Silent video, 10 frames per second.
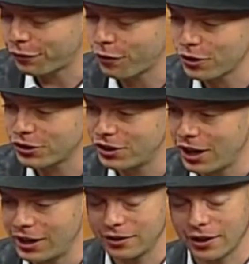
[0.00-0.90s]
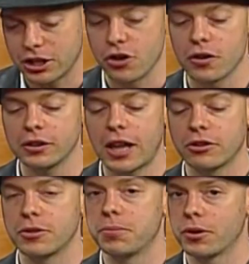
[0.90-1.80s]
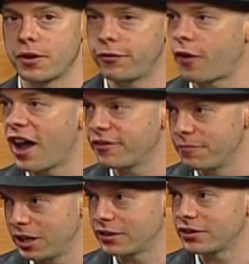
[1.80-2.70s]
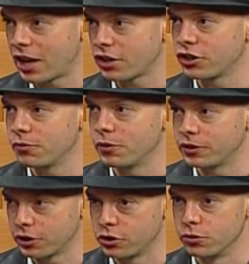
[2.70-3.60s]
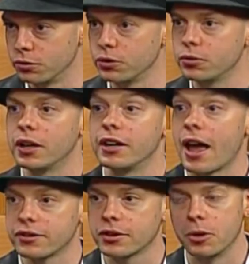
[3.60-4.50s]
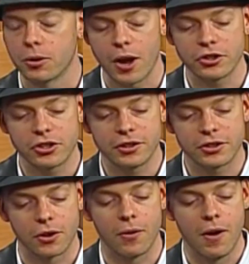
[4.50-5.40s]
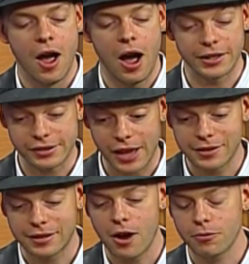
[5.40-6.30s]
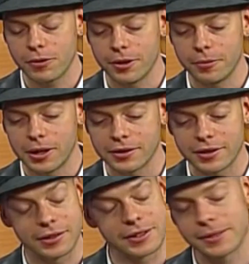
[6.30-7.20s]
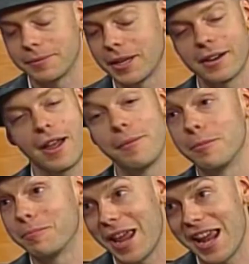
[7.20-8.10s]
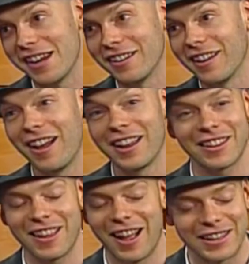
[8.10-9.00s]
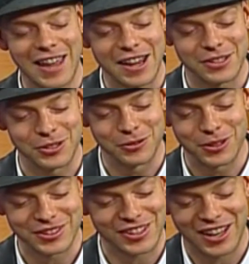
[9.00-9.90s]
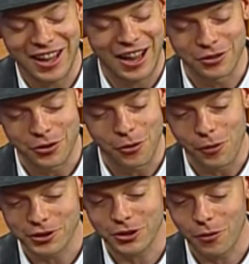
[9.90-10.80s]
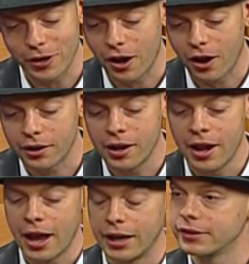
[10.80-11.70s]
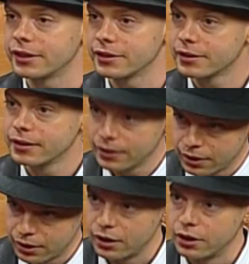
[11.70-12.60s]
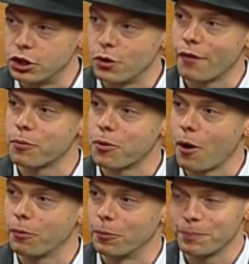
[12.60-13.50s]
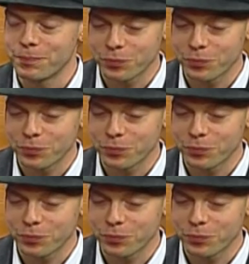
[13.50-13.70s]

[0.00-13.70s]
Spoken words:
on the first day, like, you're allowed to book a 5-minute session with the guru and ask him a question. So I sat down with him and I said, listen, man, I'm in pain. I can't do this. I don't know what's going on. And he says, you have a problem.